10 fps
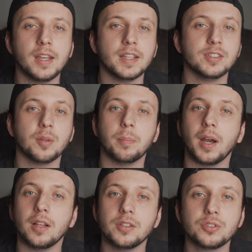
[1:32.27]
is to
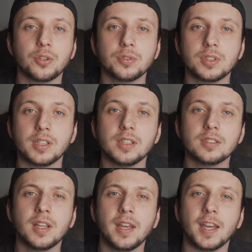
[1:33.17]
balance those
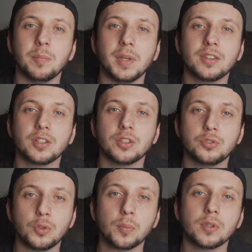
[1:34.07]
things and make the
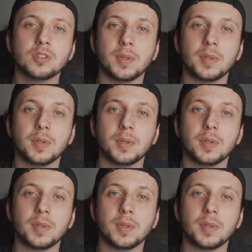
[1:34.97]
consumers,